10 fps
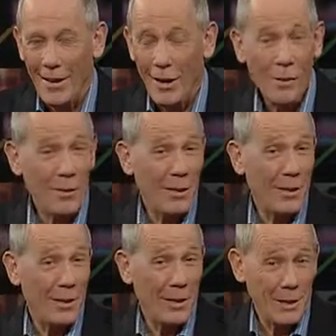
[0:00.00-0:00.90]
Over
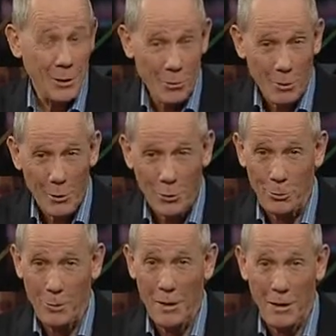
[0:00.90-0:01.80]
in the
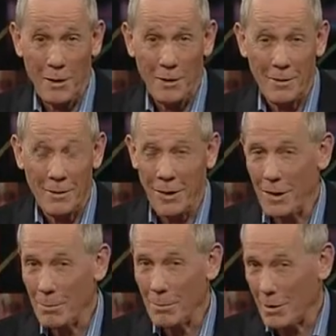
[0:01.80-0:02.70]
commercial media,
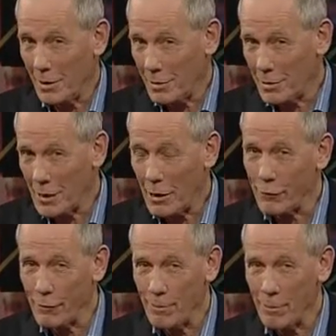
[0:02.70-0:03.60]
times are
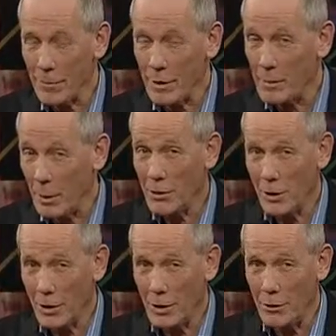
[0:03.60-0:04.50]
tough,
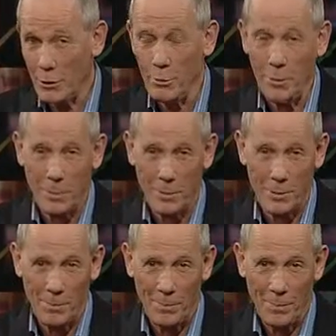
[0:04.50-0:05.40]
especially in
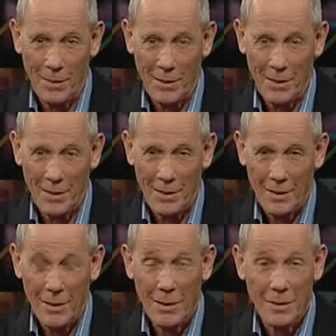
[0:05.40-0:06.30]
newspapers.
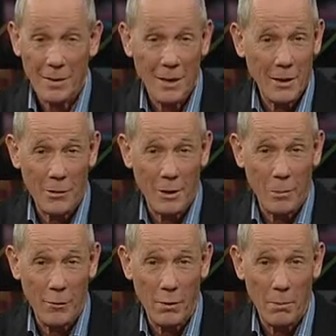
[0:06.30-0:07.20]
Here's an
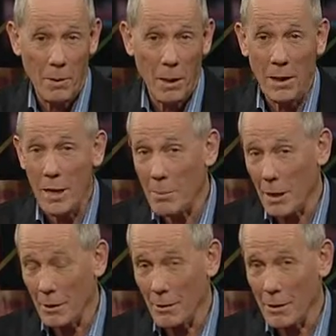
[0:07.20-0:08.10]
excerpt from an
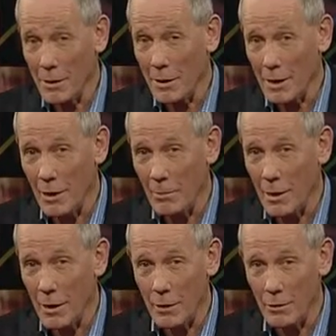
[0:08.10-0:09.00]
email sent out by a